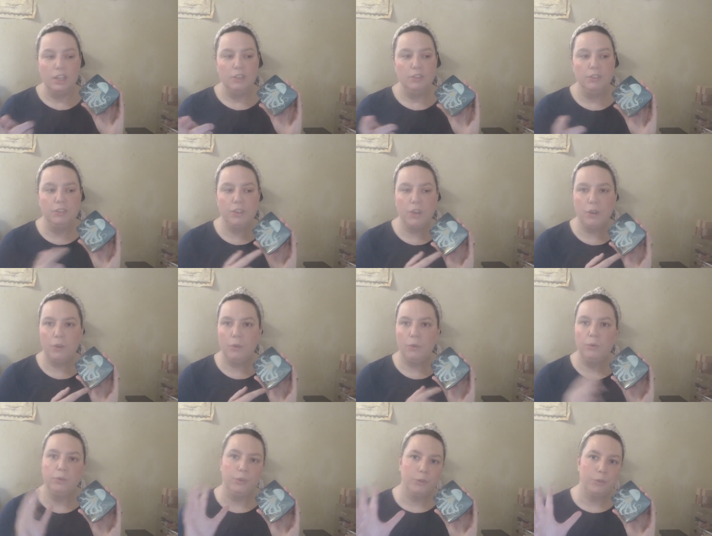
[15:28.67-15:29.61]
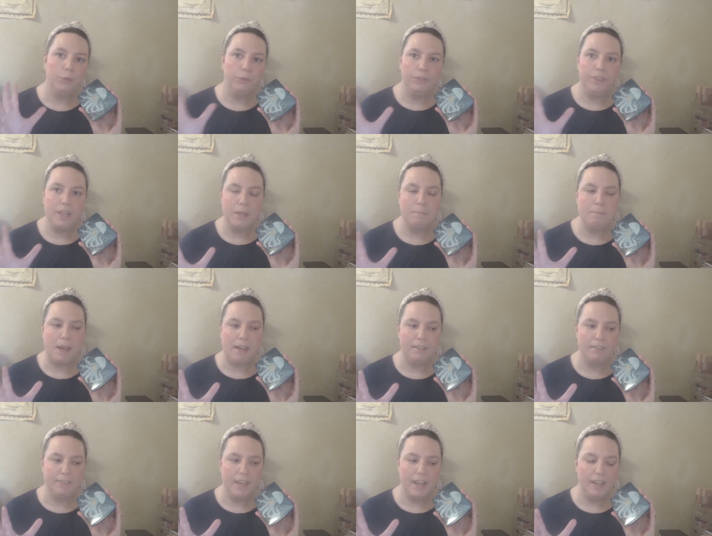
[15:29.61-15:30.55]
So, the cool thing
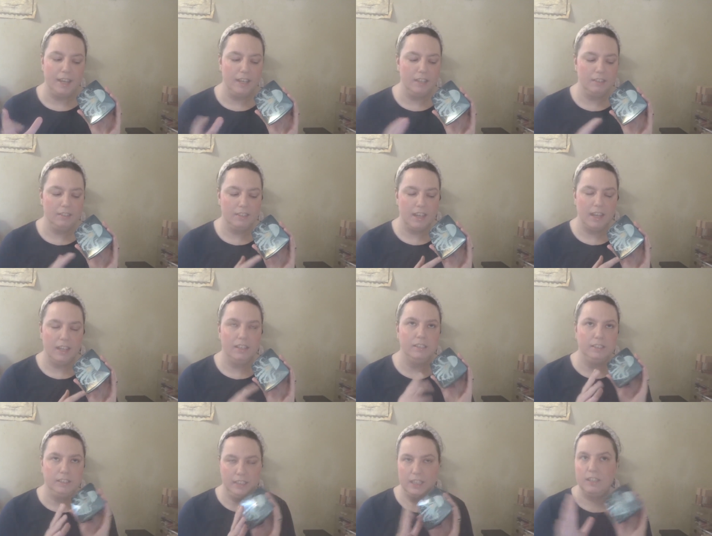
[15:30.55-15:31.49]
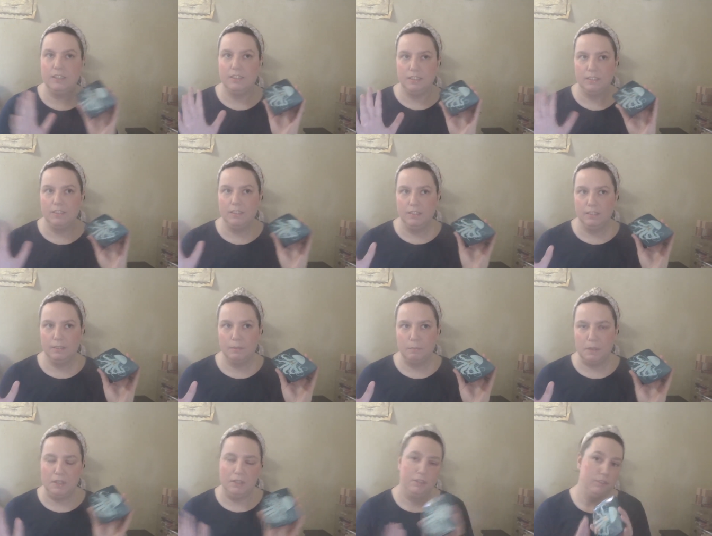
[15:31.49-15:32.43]
about that is that, yes, this is
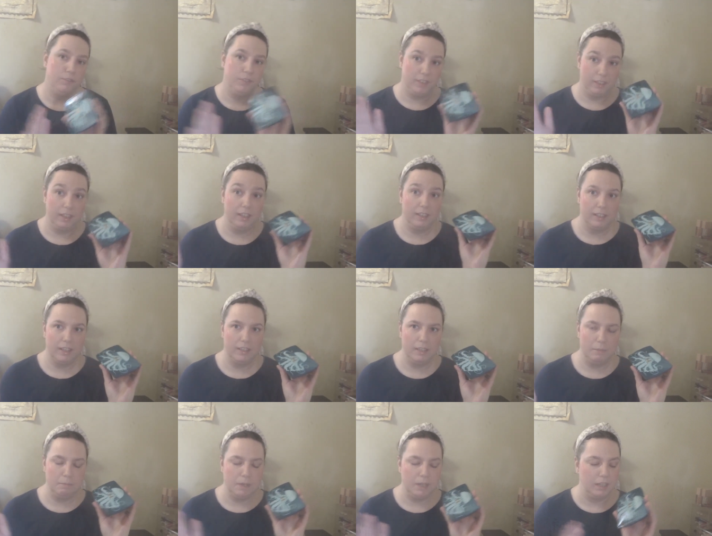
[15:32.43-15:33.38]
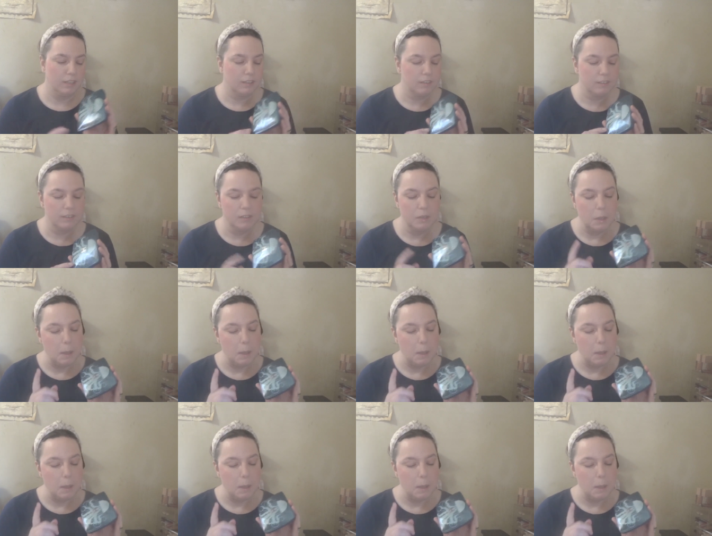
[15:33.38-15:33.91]
expensive. It's like 90 bucks.